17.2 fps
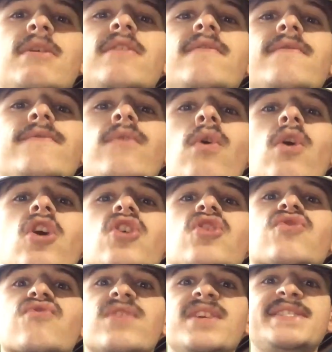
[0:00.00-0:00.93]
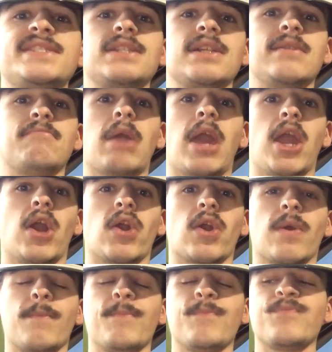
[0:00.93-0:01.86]
for grizzly
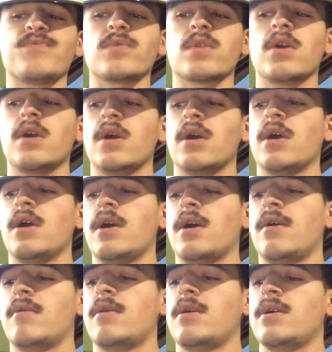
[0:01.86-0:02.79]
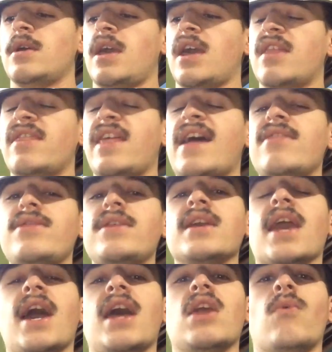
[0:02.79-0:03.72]
bear. And that thing
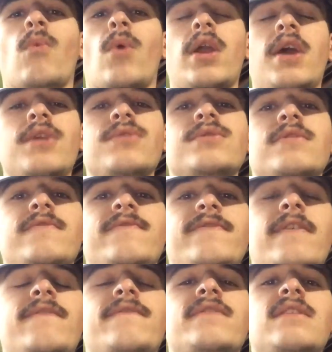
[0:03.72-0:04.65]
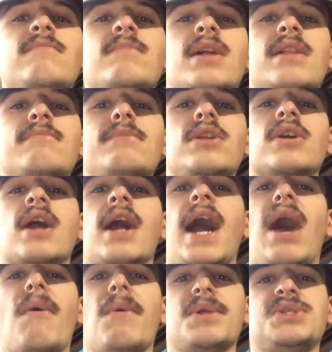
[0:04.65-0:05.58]
had a 150 millimeter
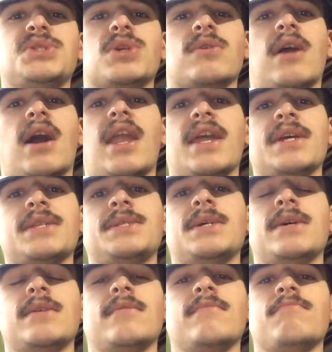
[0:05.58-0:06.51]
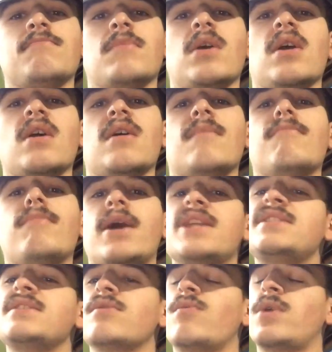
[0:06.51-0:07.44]
howitzer on it.
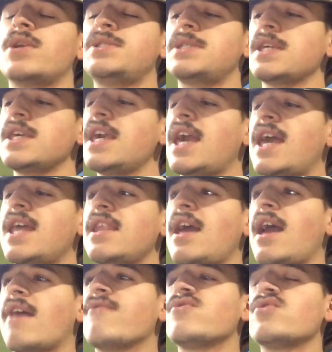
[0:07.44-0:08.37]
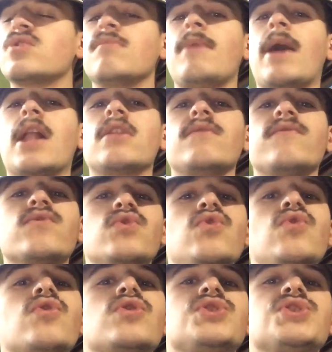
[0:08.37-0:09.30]
But once again, after the Battle of
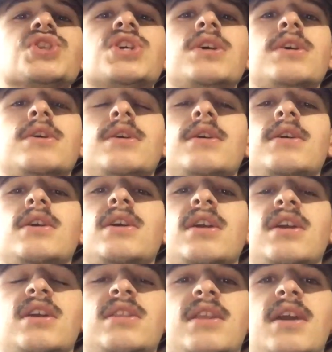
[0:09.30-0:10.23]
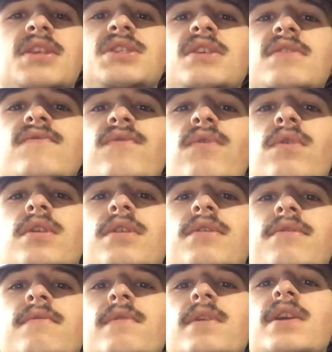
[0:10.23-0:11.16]
Kursk in
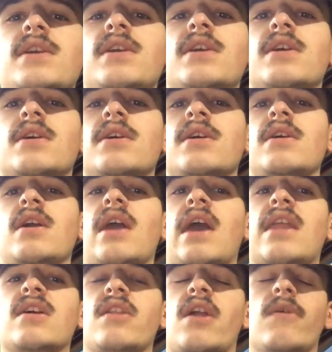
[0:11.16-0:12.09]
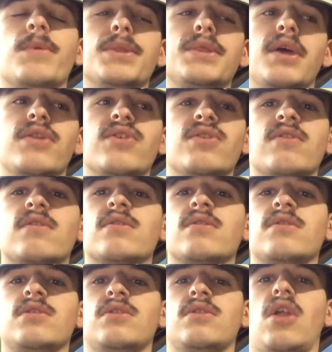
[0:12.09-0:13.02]
1943, and along with other
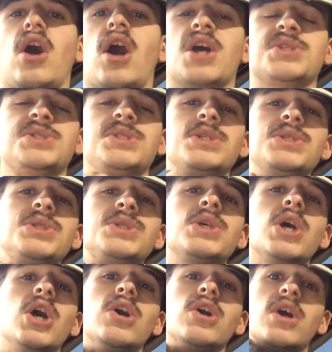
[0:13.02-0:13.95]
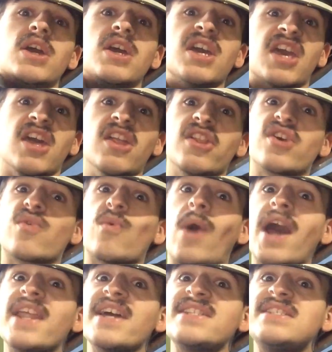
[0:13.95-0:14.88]
losses, Hitler
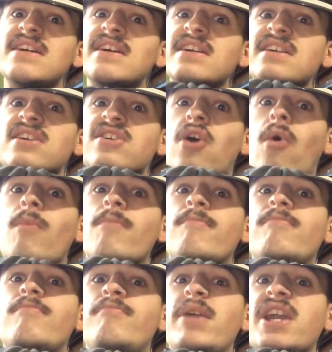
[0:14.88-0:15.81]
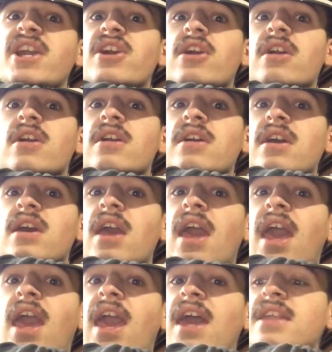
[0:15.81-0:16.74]
wanted to go bigger.
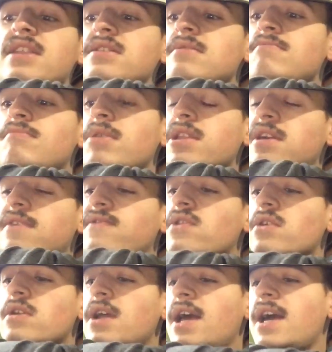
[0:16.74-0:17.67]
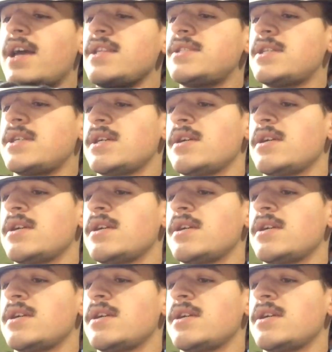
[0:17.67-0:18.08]
And, believe it or not,